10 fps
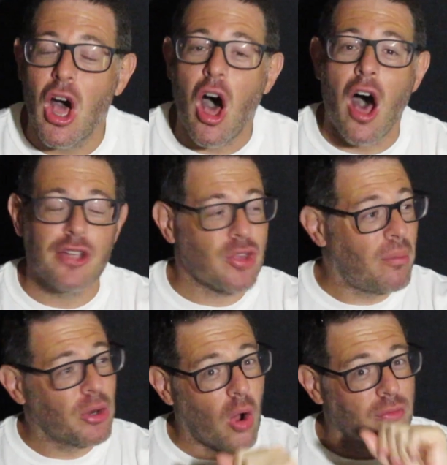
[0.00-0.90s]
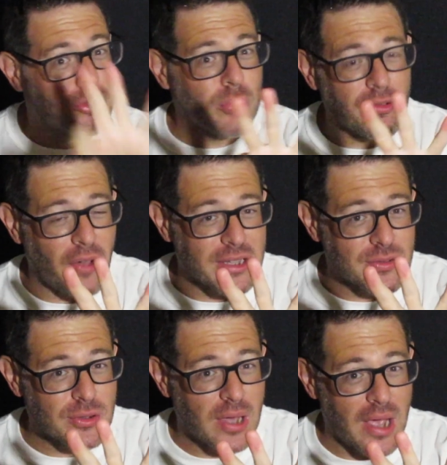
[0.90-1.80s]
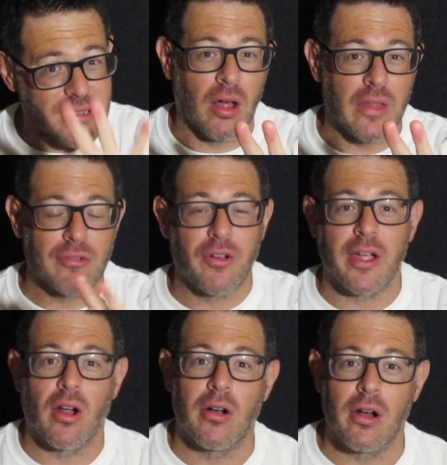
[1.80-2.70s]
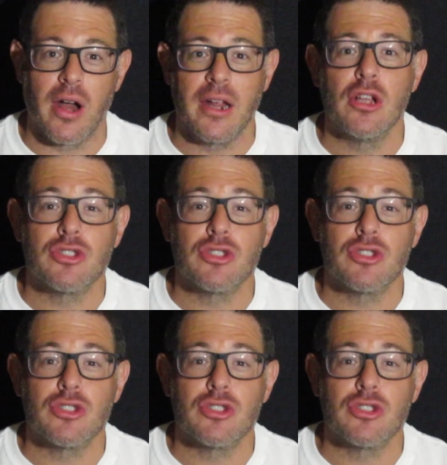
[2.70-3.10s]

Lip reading: So I'm going to go over 3 fights for you guys on that fight card, all right?